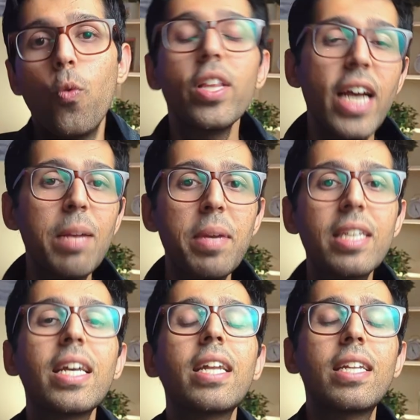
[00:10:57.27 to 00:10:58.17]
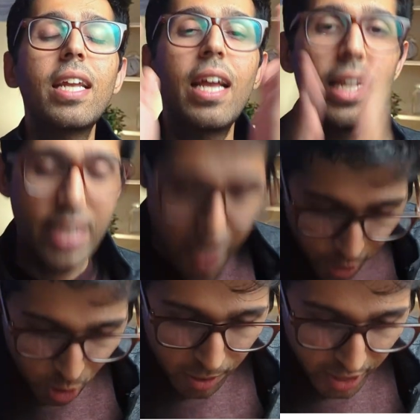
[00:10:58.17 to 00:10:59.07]
With that being said, thank you
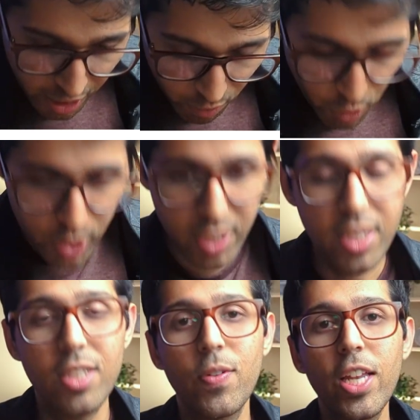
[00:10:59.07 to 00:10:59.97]
so much guys for watching this